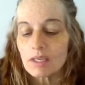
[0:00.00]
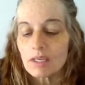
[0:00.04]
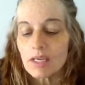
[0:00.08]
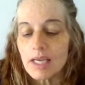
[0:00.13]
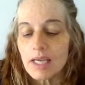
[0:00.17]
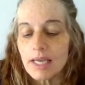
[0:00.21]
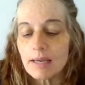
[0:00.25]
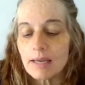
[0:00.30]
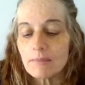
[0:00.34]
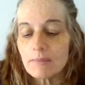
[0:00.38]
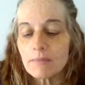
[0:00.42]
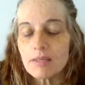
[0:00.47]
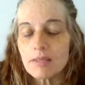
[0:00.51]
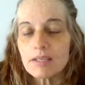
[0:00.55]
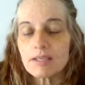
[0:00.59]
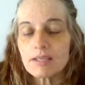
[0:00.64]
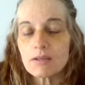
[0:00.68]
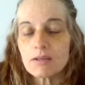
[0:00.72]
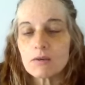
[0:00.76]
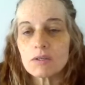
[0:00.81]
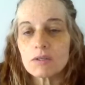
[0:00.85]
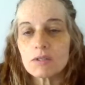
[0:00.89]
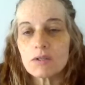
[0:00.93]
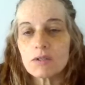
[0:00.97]
and um, this
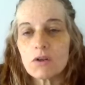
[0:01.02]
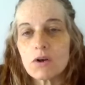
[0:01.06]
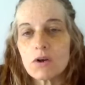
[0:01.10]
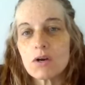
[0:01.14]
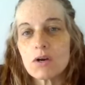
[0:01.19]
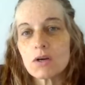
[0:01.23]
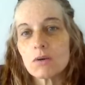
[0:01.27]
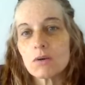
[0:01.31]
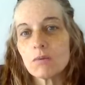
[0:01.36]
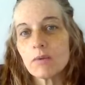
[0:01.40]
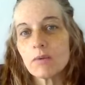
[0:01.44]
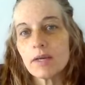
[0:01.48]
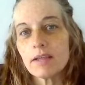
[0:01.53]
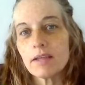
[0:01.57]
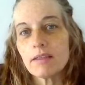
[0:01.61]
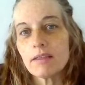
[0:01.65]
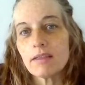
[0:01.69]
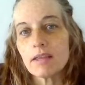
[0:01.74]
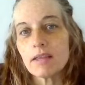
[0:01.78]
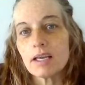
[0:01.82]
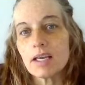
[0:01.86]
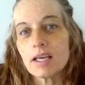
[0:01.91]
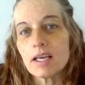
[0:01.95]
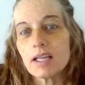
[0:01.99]
goes along with
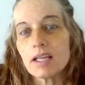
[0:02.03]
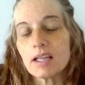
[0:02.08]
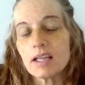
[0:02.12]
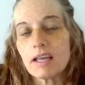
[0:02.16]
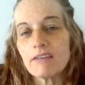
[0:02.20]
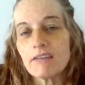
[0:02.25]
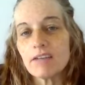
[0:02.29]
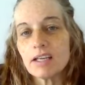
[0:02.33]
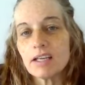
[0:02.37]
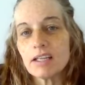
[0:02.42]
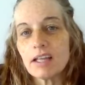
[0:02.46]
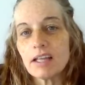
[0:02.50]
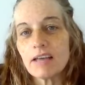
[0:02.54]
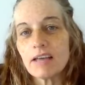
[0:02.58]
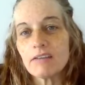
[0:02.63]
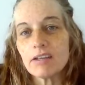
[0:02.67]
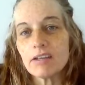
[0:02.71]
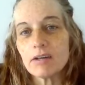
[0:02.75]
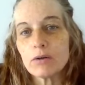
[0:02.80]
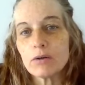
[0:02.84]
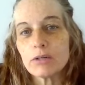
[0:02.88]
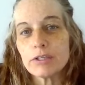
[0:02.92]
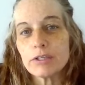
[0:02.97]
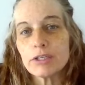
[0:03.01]
the
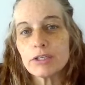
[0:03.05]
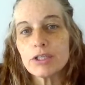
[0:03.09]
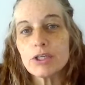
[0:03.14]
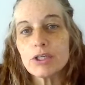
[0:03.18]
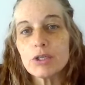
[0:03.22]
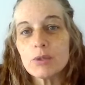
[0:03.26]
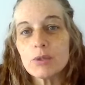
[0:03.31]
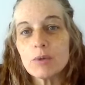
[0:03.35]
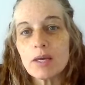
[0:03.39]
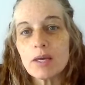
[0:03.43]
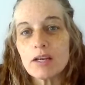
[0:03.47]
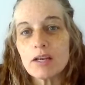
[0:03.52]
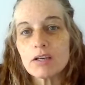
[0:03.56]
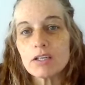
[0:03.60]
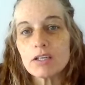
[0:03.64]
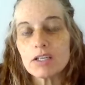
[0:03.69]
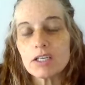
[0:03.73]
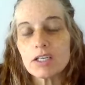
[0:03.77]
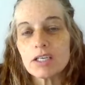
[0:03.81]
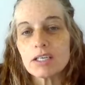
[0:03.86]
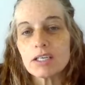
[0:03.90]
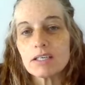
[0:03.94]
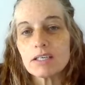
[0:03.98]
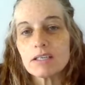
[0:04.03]
1111 or two
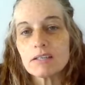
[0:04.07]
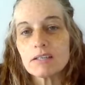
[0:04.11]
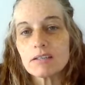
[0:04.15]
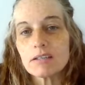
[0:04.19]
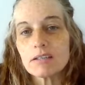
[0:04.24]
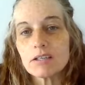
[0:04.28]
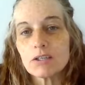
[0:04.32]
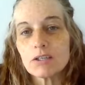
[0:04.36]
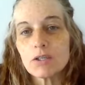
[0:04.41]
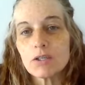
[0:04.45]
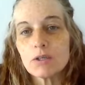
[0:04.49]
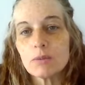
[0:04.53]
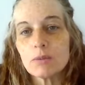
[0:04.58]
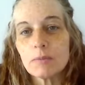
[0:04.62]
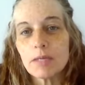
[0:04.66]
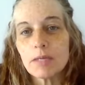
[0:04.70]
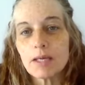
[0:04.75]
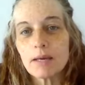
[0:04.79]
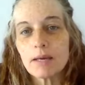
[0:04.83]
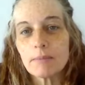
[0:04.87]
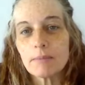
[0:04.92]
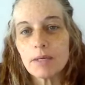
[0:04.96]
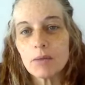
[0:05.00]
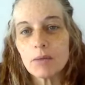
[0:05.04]
energies, the two
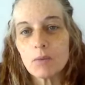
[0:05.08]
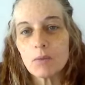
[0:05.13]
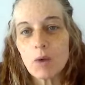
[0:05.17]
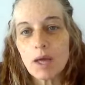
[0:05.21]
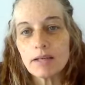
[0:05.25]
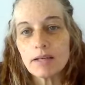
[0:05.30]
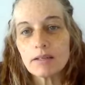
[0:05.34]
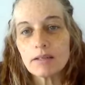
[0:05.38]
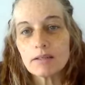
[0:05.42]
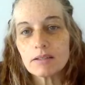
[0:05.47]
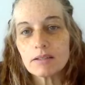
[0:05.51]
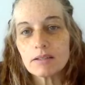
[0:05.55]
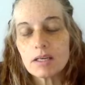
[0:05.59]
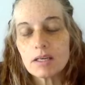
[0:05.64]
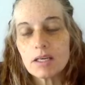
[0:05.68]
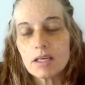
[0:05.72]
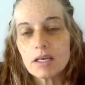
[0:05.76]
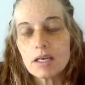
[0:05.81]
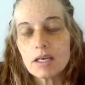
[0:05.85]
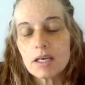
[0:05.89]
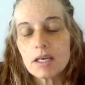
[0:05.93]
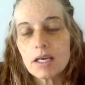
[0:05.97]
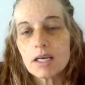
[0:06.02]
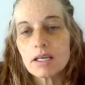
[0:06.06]
becoming one.
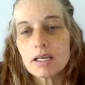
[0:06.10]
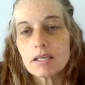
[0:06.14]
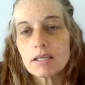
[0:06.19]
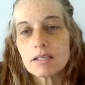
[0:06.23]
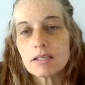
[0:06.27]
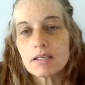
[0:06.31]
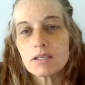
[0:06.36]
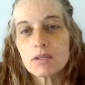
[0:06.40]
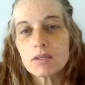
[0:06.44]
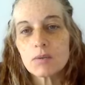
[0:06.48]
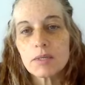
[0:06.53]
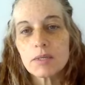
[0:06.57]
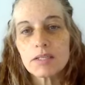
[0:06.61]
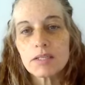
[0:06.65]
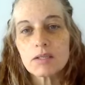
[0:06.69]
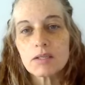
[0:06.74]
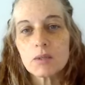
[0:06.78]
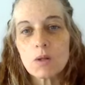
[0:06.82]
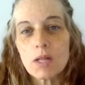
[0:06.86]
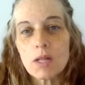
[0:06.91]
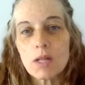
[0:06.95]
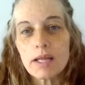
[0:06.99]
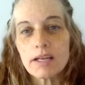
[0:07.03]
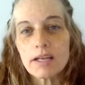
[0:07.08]
Uh, this is twin
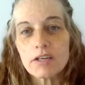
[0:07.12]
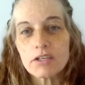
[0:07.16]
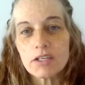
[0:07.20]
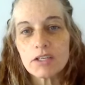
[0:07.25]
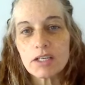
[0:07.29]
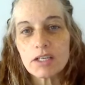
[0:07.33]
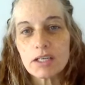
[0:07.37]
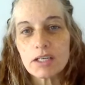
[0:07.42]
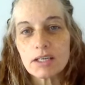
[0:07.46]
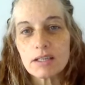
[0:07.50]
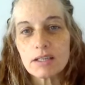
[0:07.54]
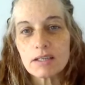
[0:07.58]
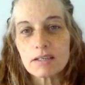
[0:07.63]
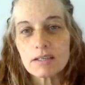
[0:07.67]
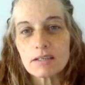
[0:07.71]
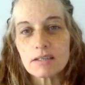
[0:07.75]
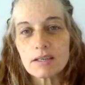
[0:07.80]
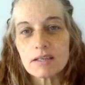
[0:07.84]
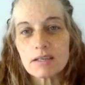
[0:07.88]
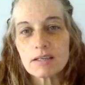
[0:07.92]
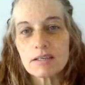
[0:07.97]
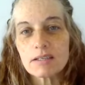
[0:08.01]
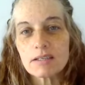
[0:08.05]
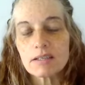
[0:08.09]
soul energy. This
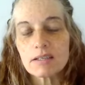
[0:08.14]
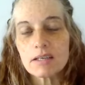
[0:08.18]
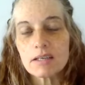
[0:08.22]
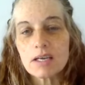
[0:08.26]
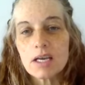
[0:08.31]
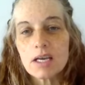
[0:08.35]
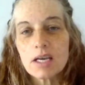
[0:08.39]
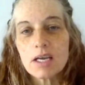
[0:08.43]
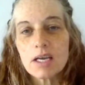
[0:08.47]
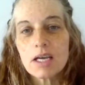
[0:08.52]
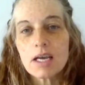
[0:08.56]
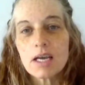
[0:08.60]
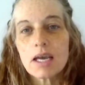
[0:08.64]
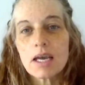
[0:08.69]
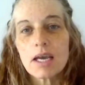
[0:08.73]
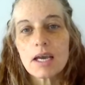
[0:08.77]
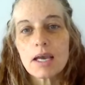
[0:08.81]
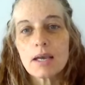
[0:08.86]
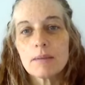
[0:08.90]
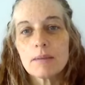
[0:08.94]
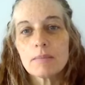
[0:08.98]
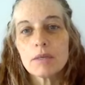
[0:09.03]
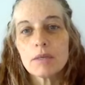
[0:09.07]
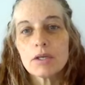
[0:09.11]
is
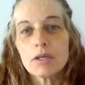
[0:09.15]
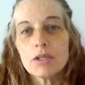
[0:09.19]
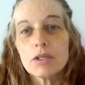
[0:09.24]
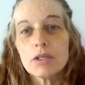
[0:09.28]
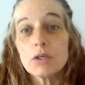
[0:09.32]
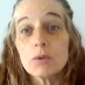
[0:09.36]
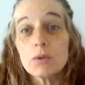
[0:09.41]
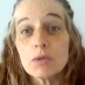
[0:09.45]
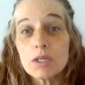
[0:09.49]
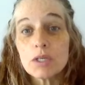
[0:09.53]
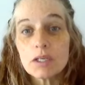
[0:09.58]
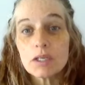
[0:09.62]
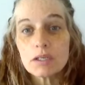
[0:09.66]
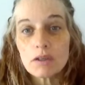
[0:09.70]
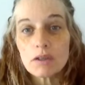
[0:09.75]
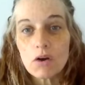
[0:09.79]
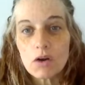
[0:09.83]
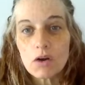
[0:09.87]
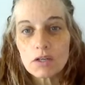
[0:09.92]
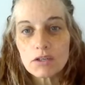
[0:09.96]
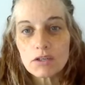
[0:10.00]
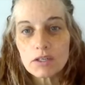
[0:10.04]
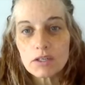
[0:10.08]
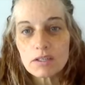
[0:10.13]
um, union
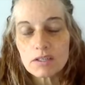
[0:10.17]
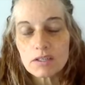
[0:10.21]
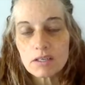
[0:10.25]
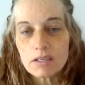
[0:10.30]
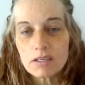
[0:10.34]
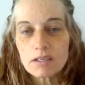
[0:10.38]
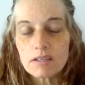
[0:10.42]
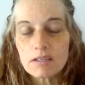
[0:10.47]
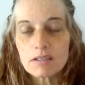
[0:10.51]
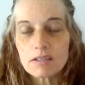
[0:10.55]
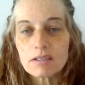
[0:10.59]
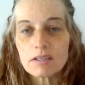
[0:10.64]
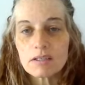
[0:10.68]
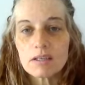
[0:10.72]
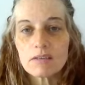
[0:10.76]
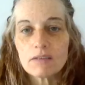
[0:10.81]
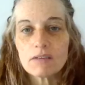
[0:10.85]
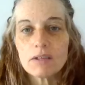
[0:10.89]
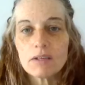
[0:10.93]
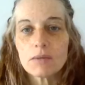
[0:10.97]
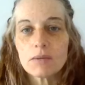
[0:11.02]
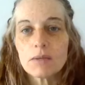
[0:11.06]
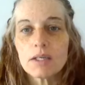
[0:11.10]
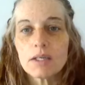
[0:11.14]
consciousness,
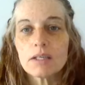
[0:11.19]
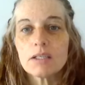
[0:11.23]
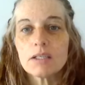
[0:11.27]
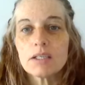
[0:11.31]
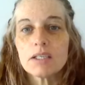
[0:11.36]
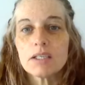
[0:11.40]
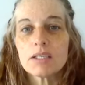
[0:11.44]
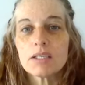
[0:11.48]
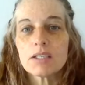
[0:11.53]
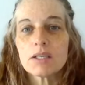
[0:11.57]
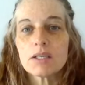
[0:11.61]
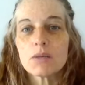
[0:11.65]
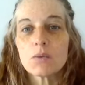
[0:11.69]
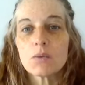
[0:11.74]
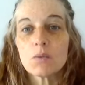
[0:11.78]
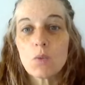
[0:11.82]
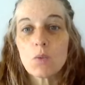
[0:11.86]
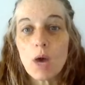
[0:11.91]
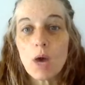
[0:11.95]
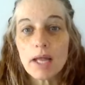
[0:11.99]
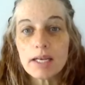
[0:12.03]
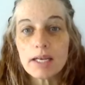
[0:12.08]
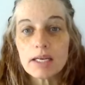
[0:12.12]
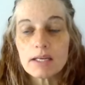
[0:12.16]
if you will, into the
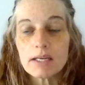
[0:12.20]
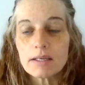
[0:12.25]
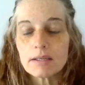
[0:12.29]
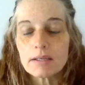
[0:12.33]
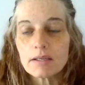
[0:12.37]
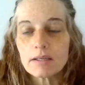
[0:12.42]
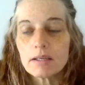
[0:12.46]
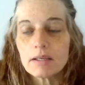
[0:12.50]
one.